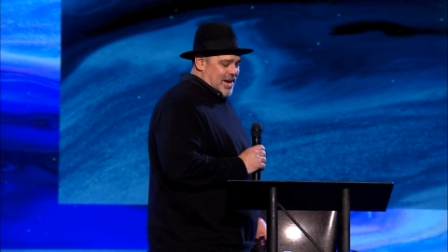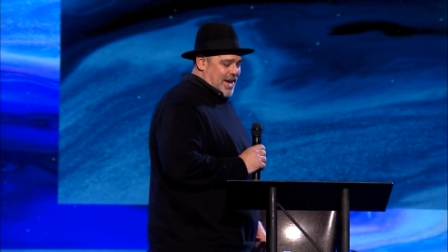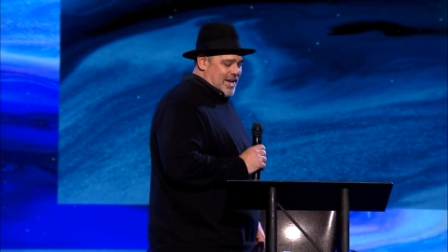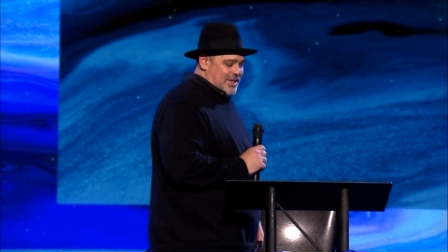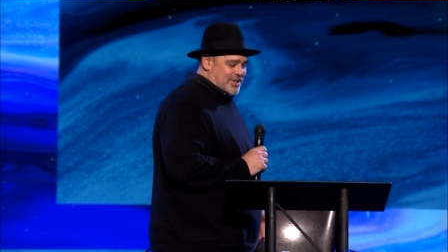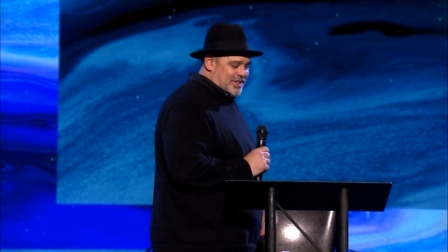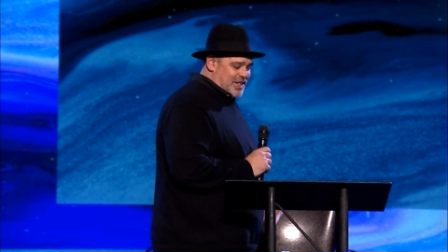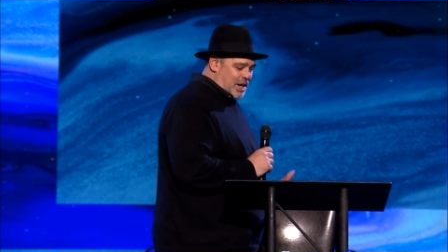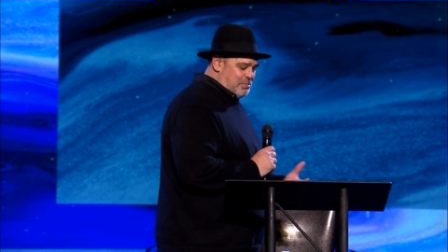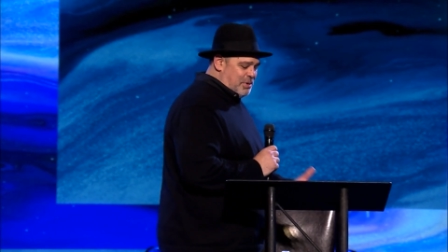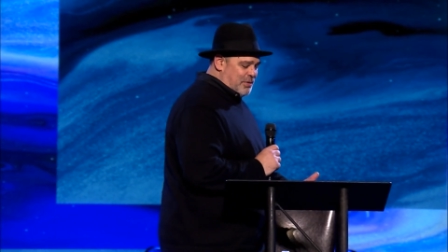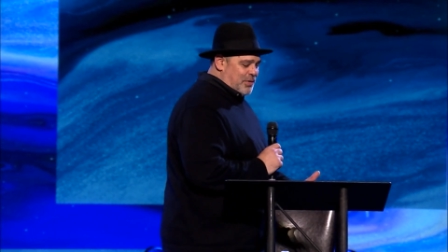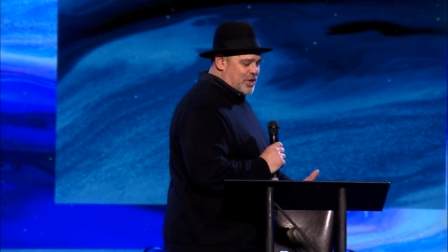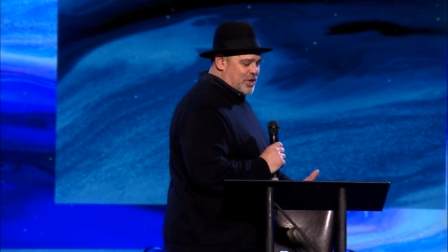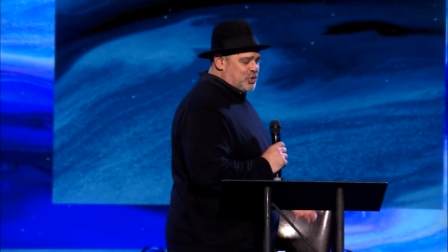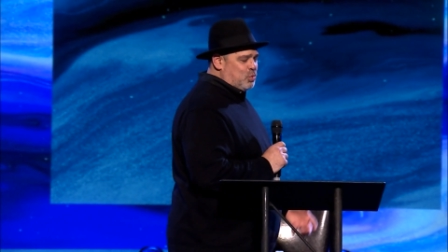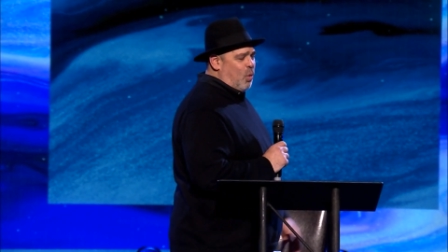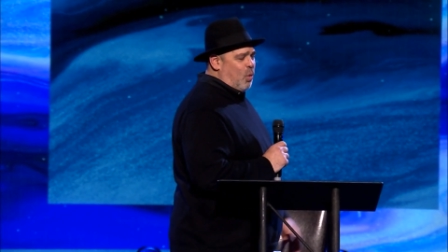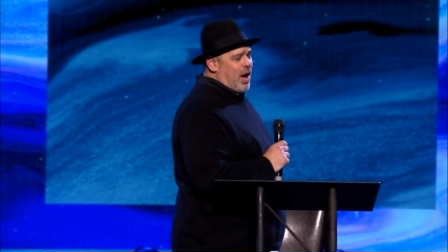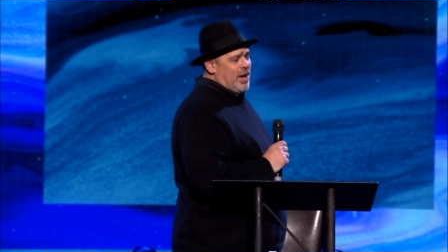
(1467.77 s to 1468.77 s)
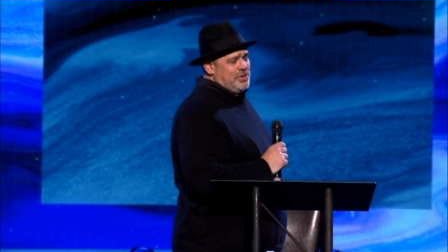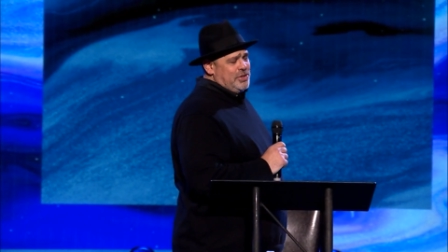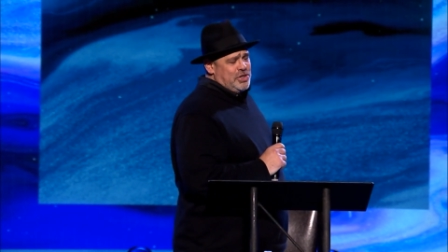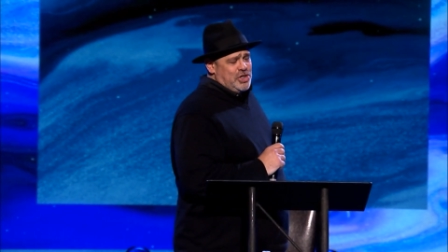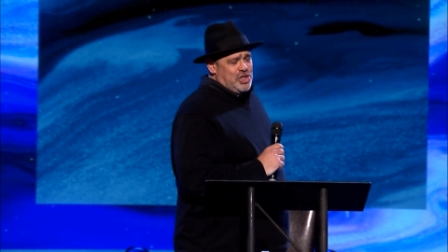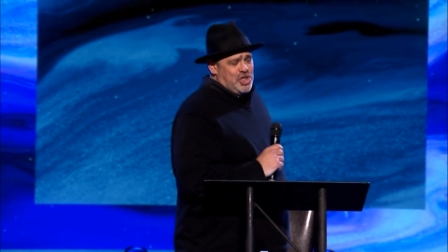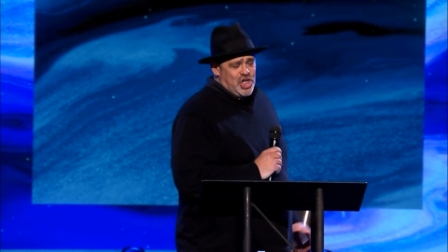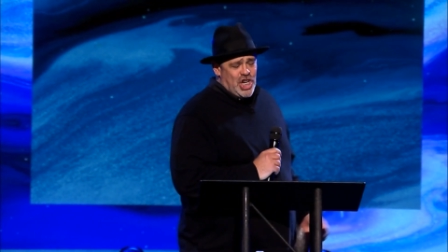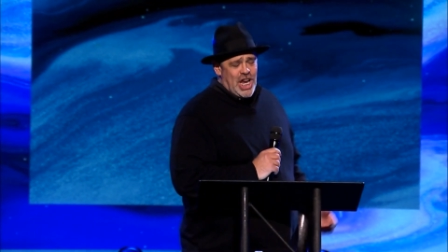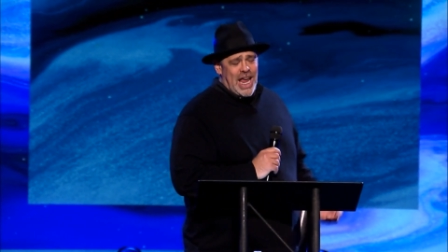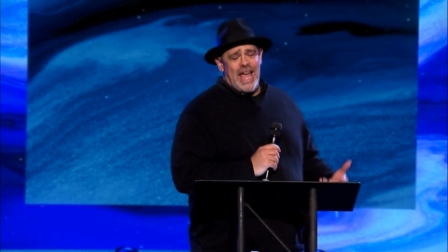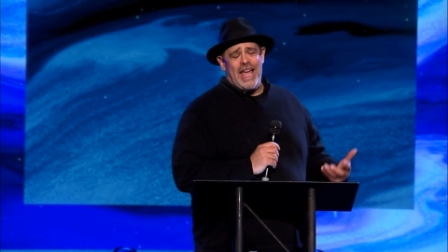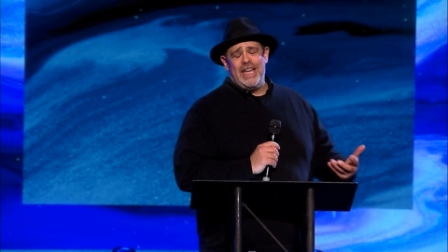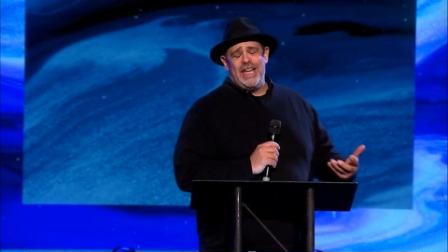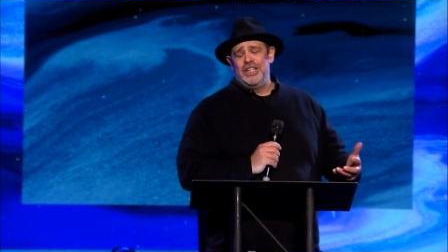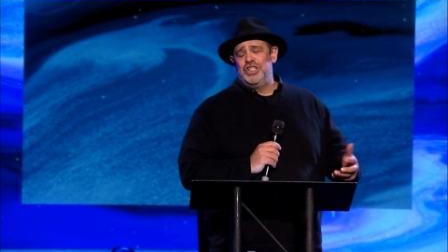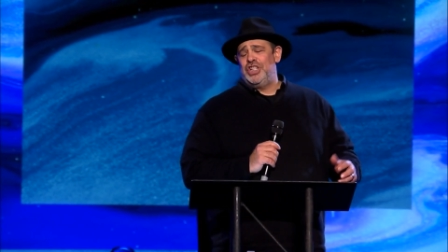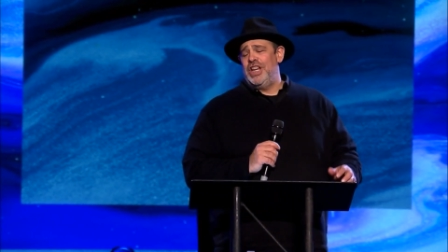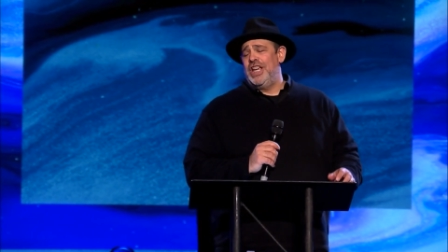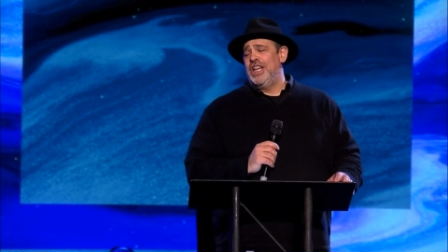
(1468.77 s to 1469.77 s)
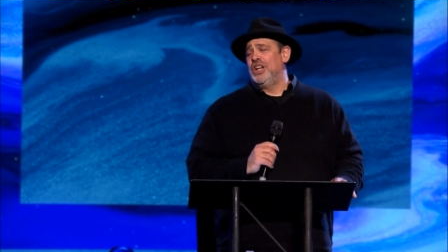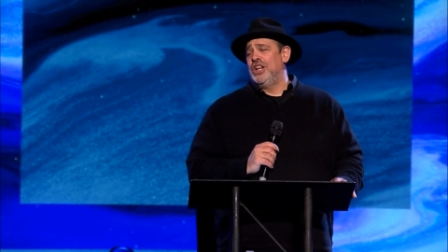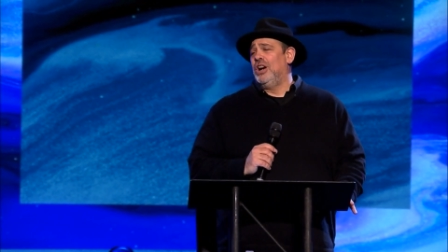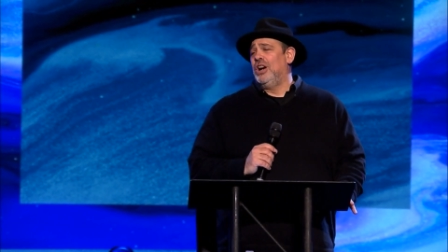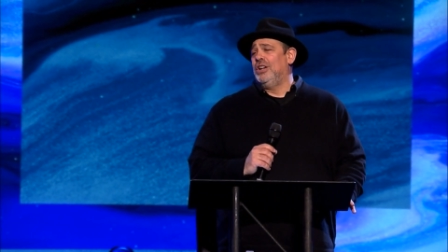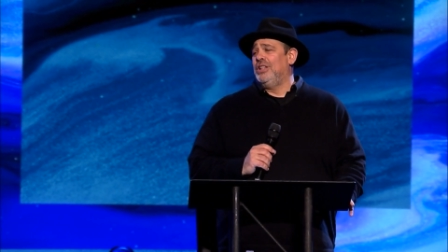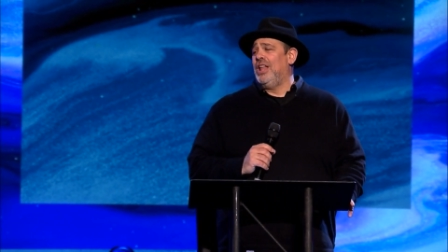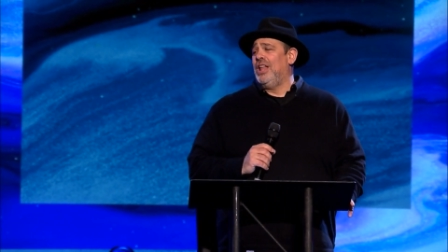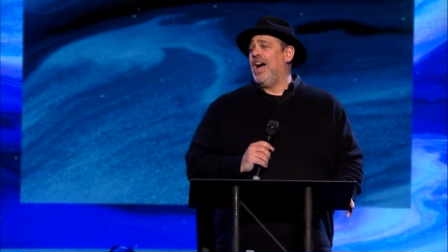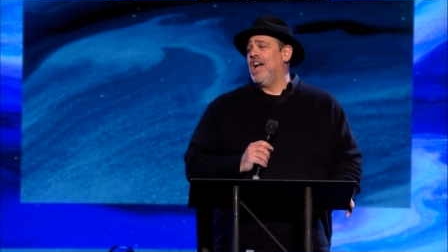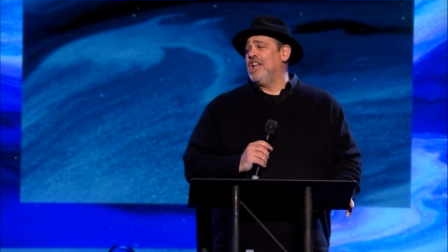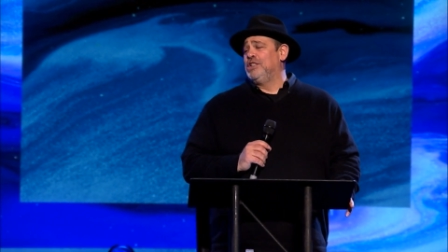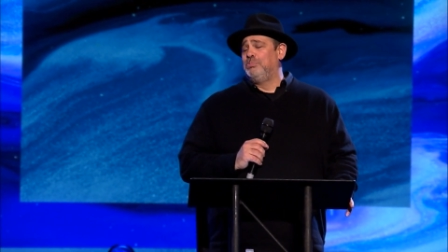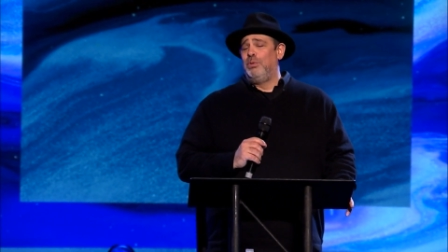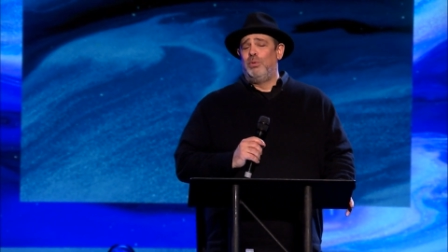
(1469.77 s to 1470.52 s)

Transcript: And some of us wants change in our lives,